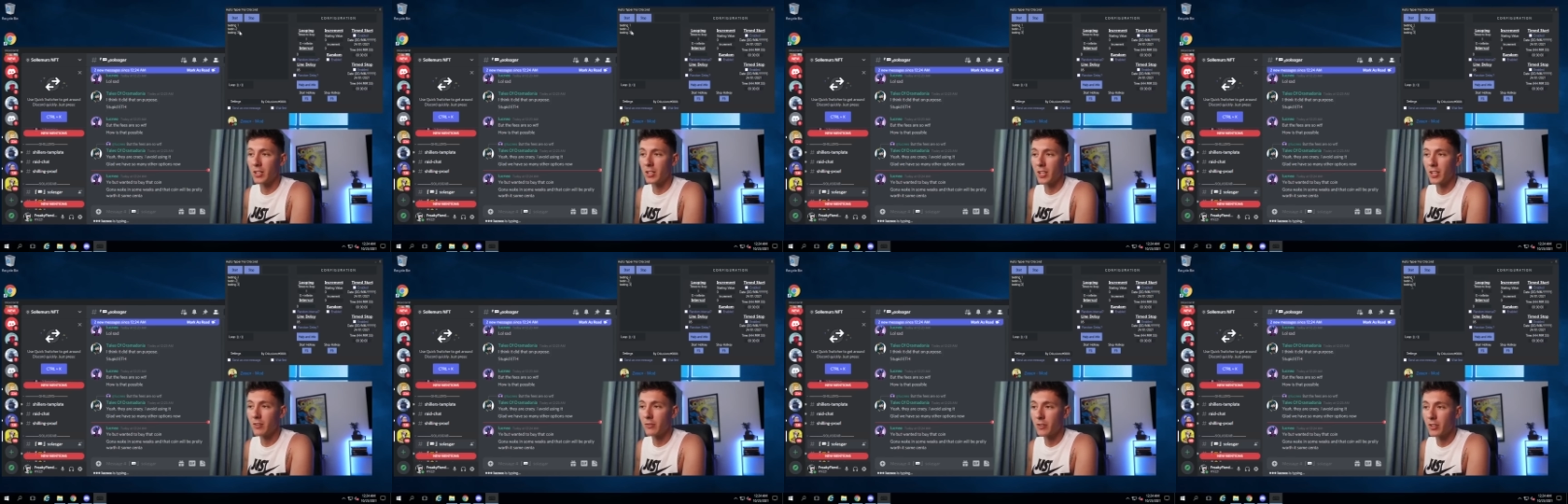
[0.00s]

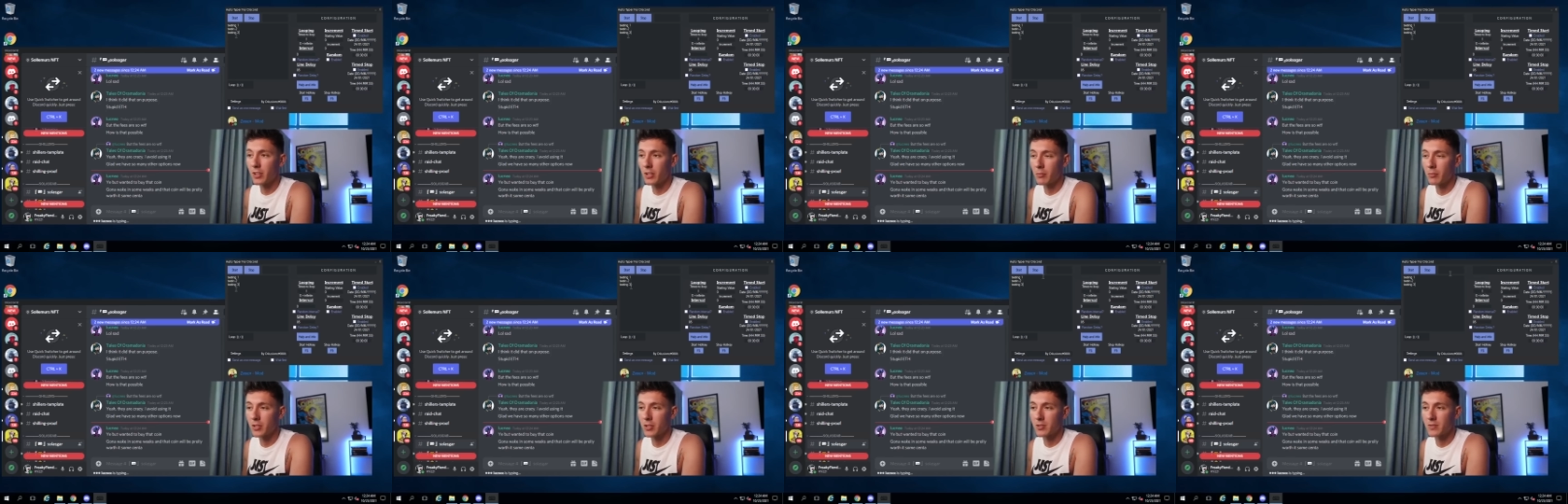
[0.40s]
infinite
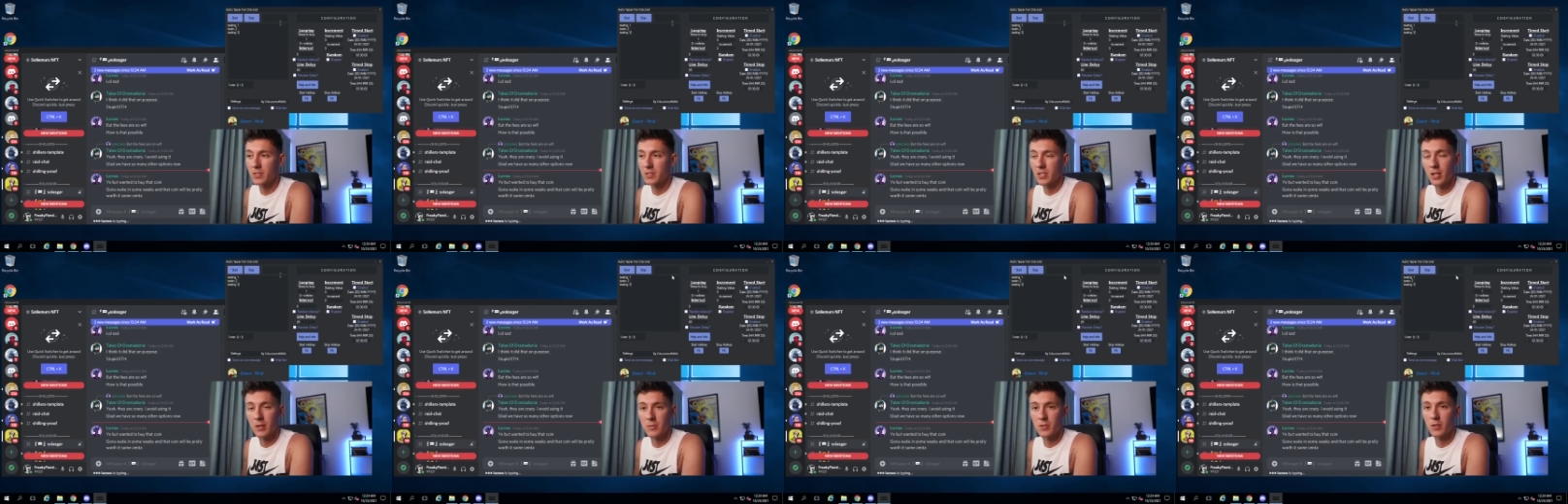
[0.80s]
amount of
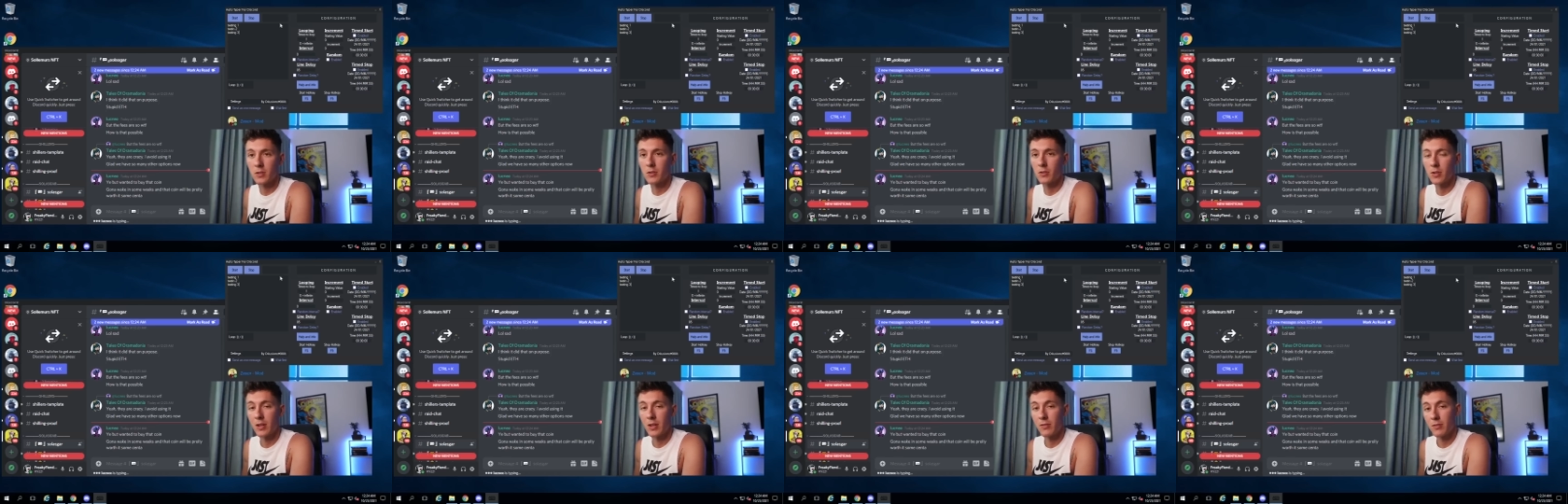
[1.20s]
times through
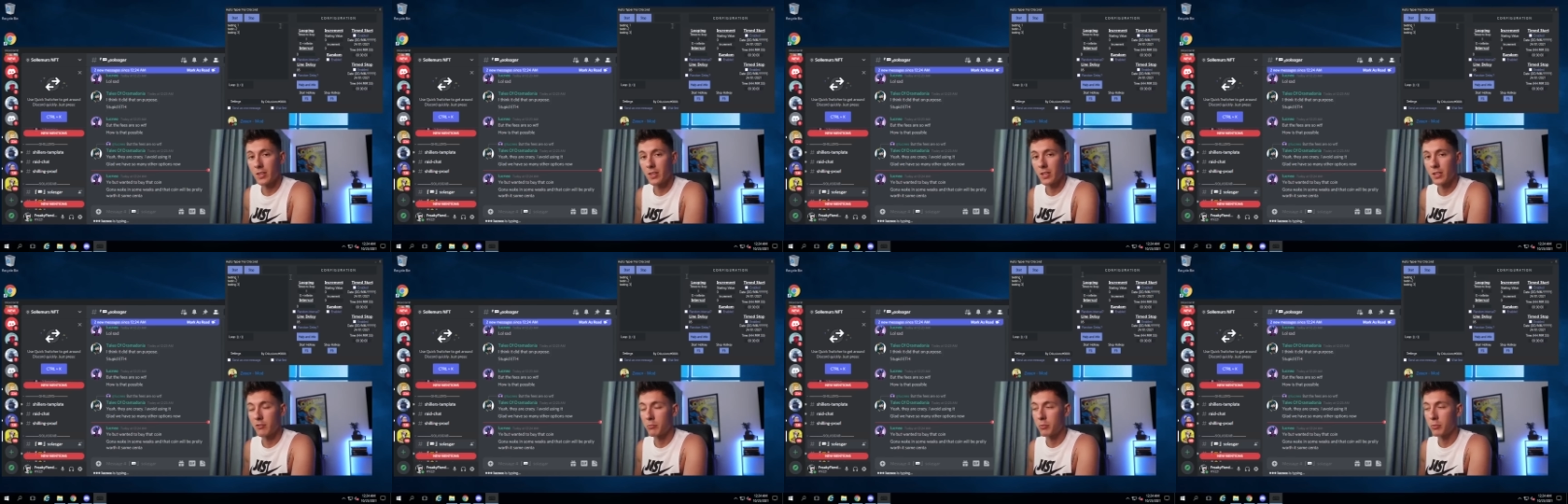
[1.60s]
everything
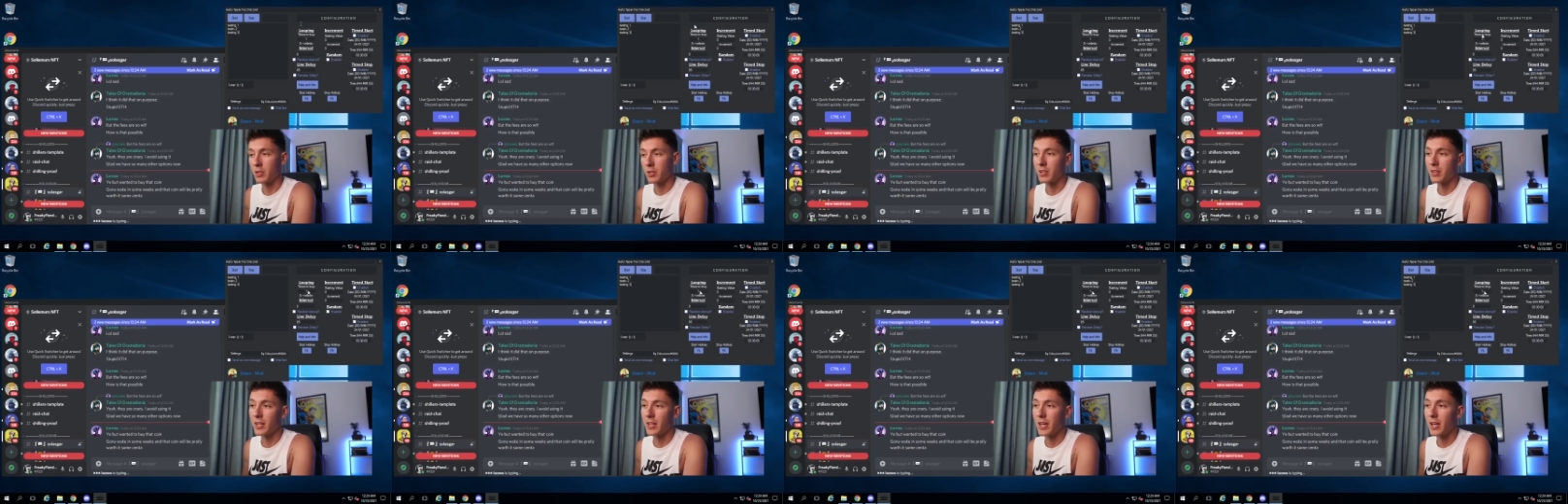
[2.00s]
you've put
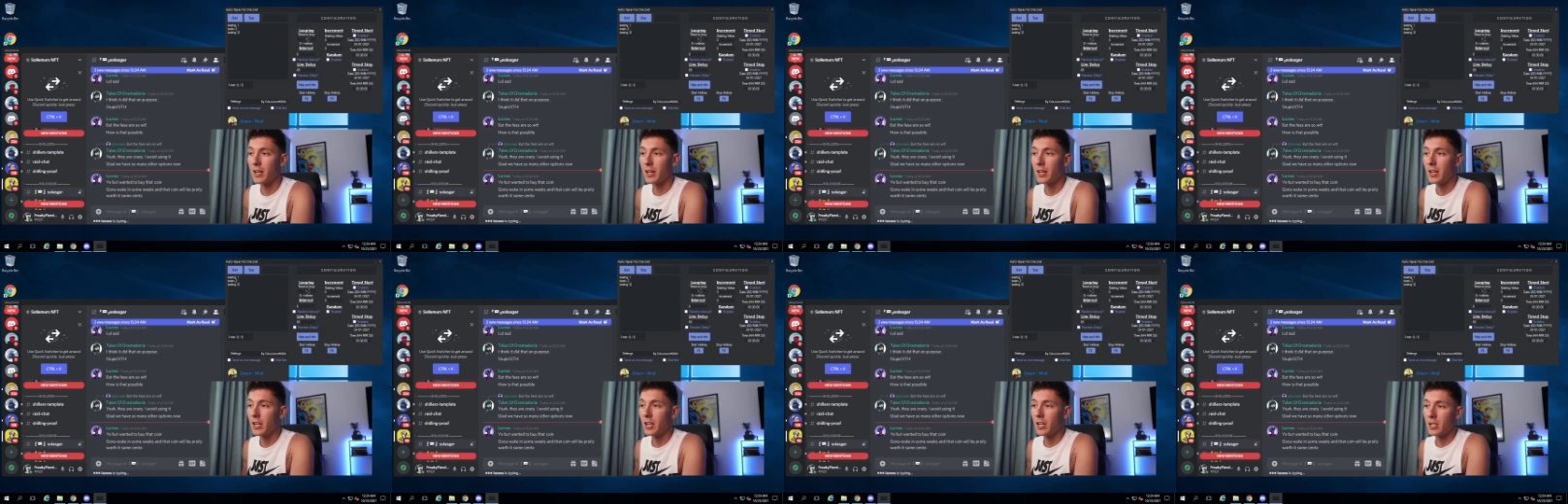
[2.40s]
in there,
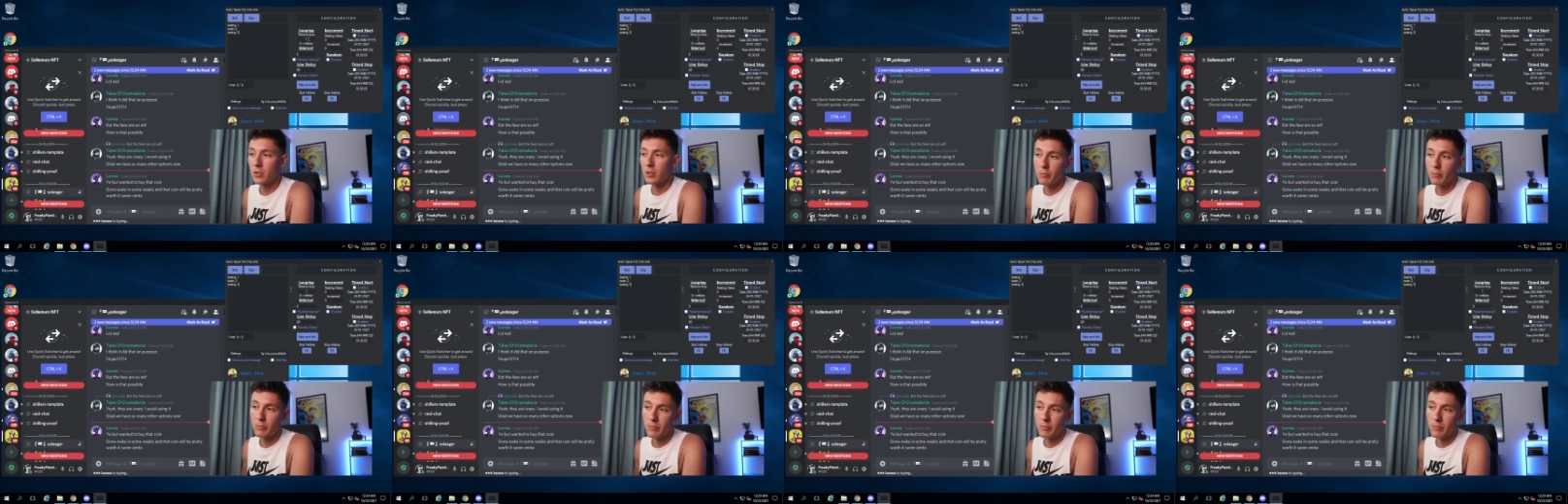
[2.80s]
you,